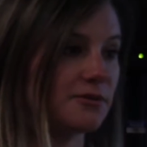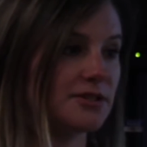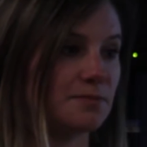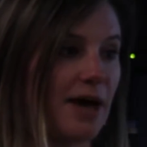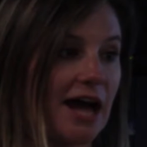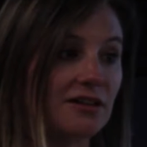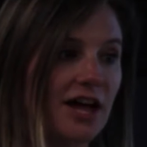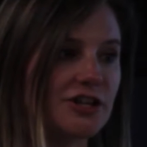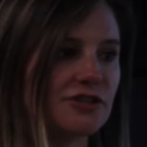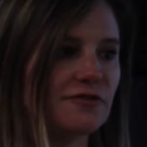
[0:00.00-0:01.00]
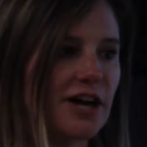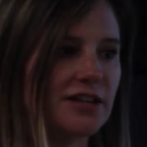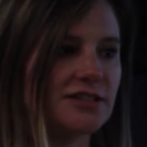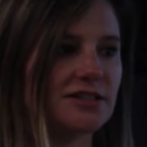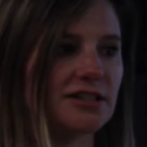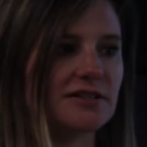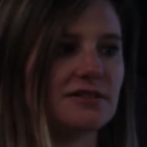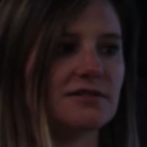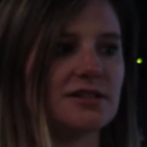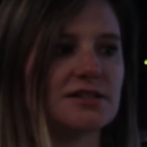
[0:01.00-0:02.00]
this backlash effect
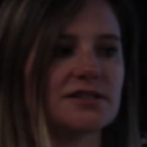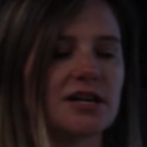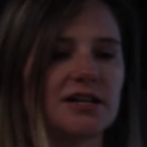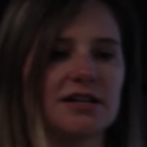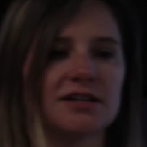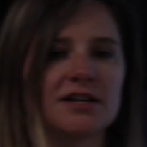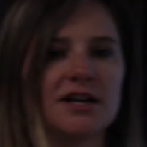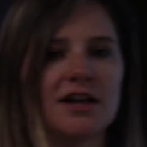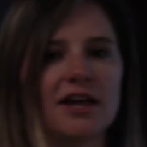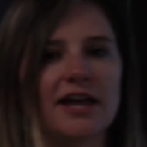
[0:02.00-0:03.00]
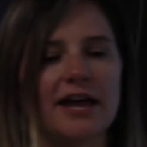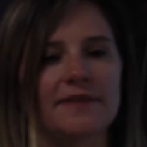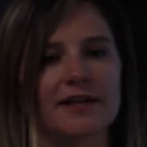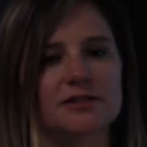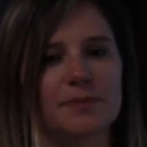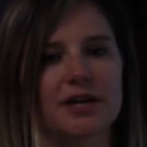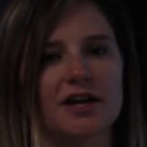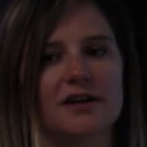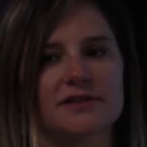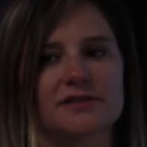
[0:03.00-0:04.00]
in this study, and that's
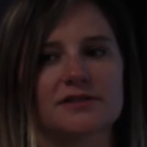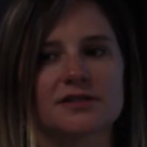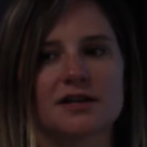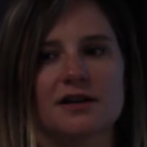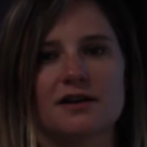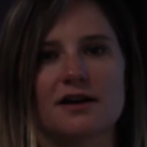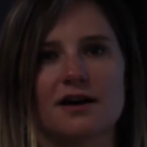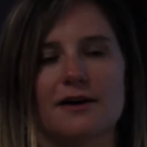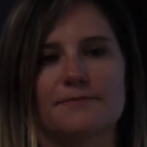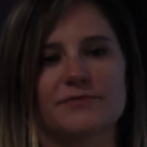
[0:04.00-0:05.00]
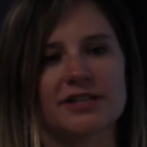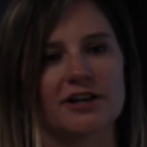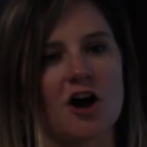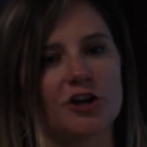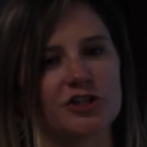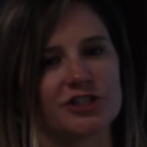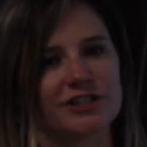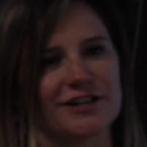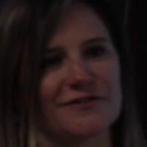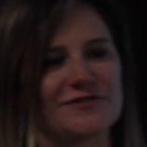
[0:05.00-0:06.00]
because
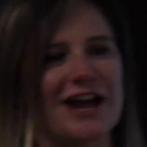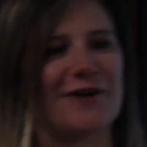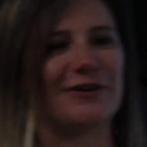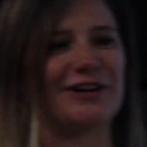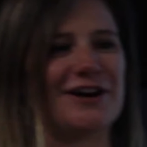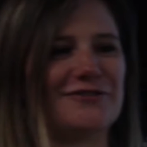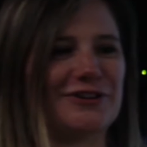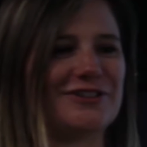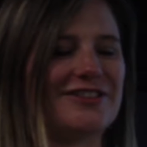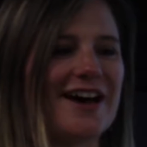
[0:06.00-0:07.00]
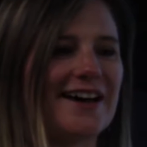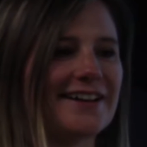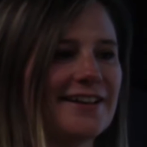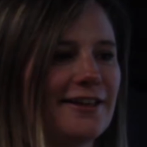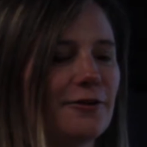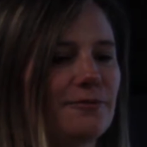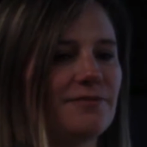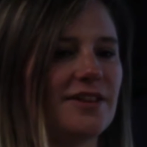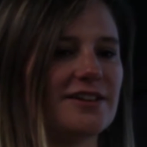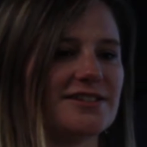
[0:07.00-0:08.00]
psychologists have now uncovered that
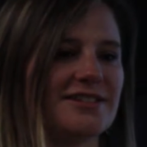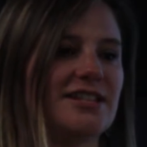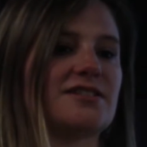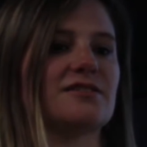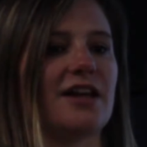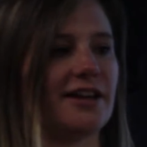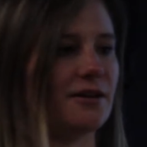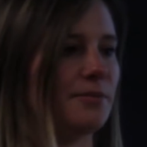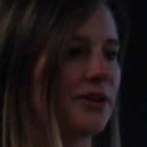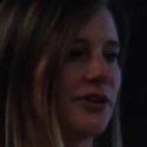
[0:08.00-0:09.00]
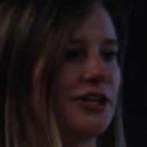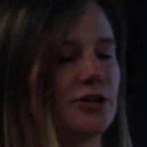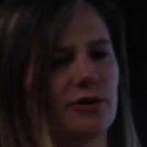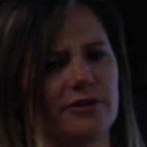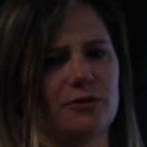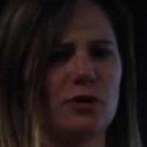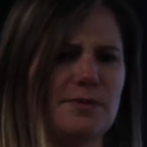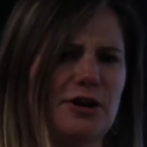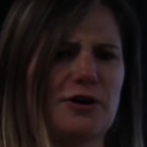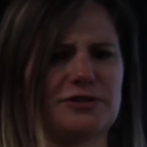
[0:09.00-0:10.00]
this dislikability, or that
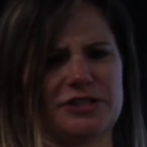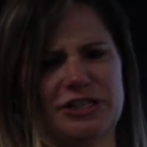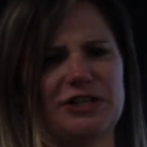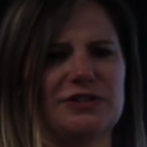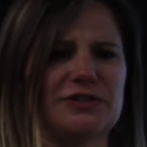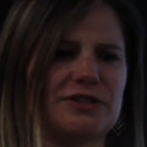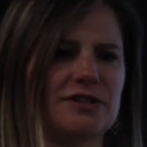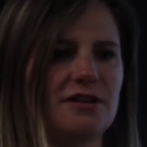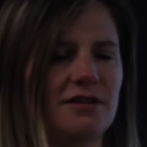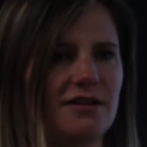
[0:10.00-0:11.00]
women aren't seen as,